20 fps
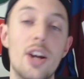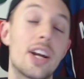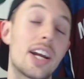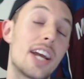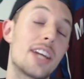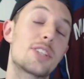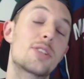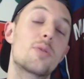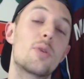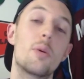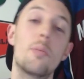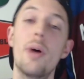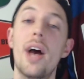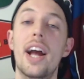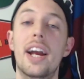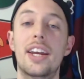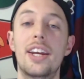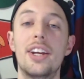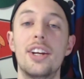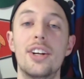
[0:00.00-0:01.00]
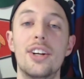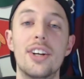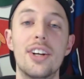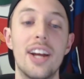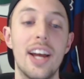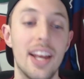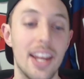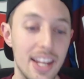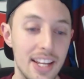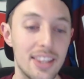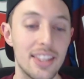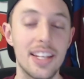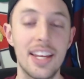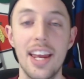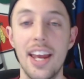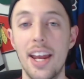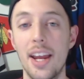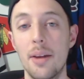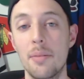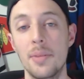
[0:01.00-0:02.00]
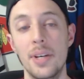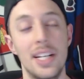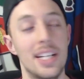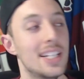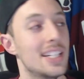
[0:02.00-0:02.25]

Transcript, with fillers: right, guys, so we're back here in the game.